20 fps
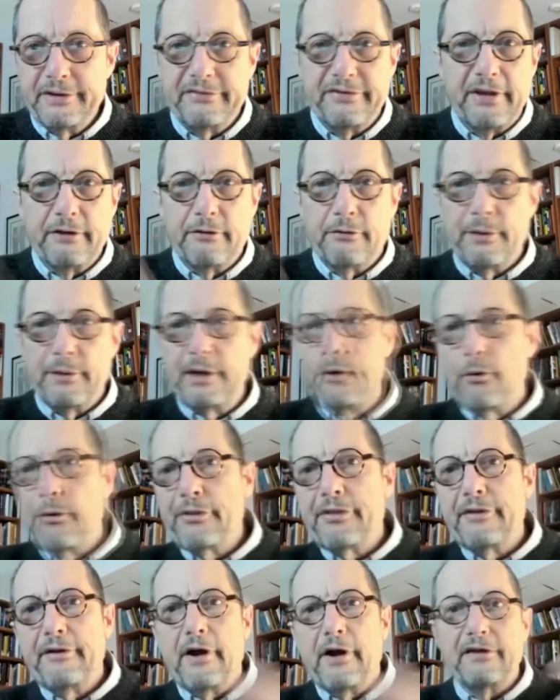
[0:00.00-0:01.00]
say, Greek
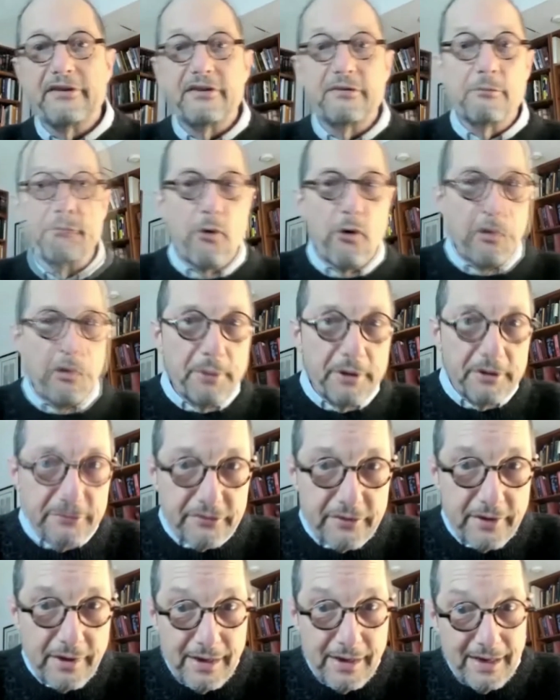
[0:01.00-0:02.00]
Orthodox and
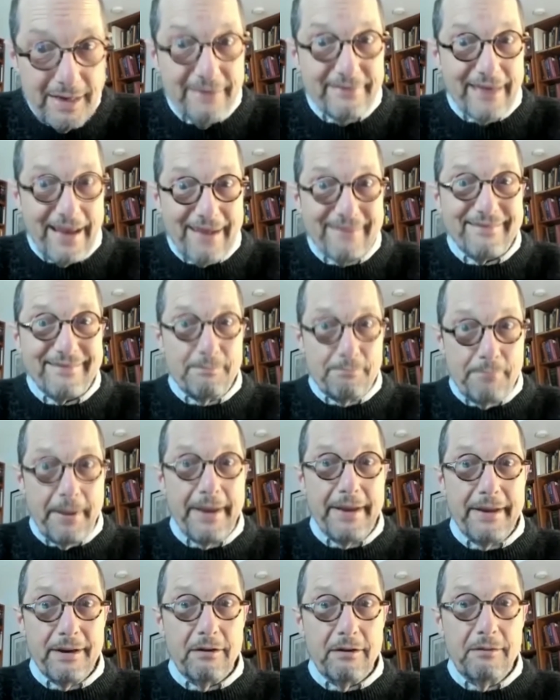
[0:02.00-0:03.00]
Mormons is actually
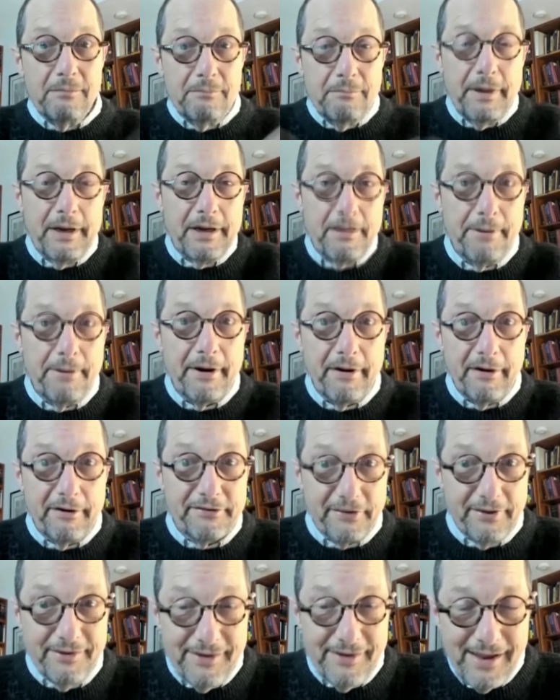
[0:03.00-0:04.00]
pale by
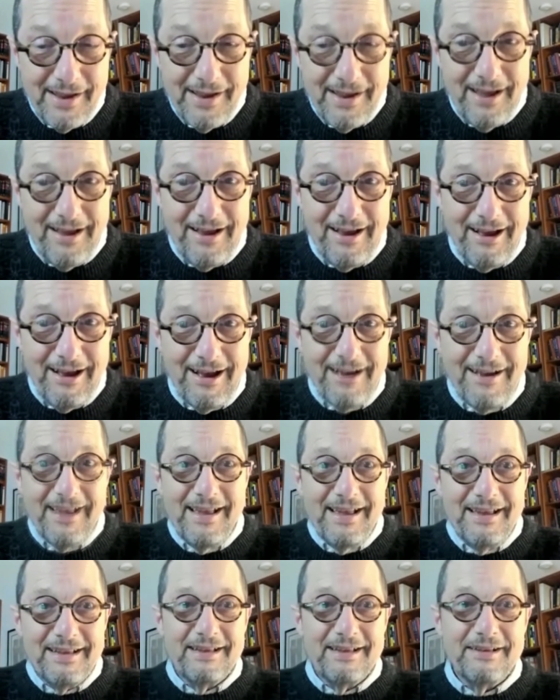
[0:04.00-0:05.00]
comparison
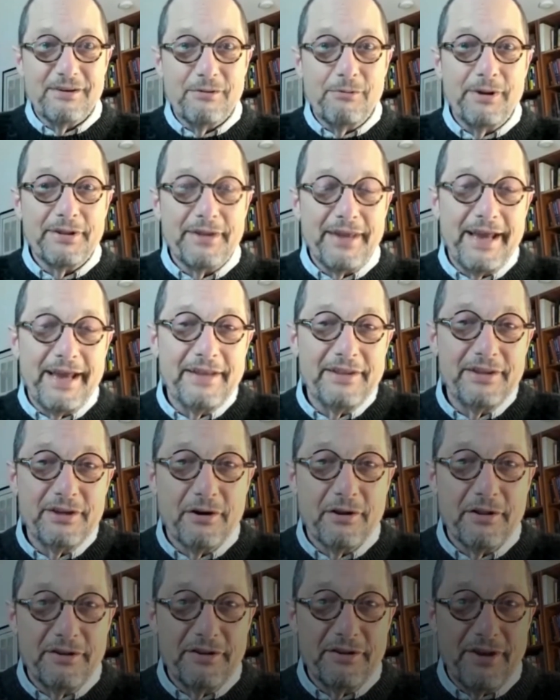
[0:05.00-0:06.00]
compared to what they had in the
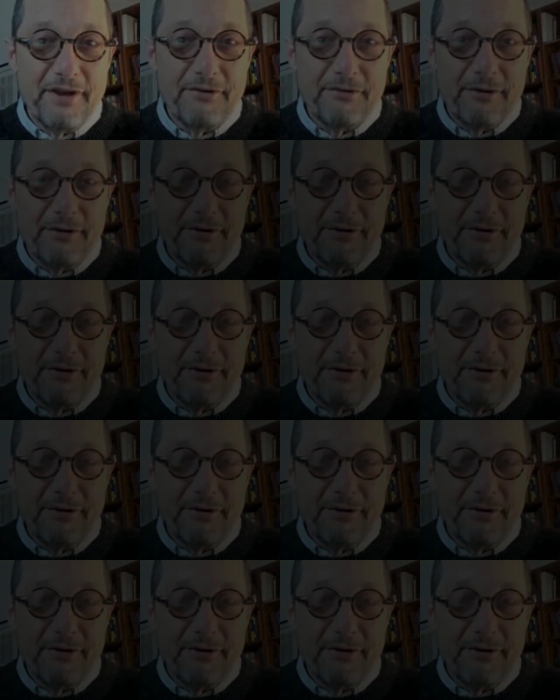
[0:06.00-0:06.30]
early centuries.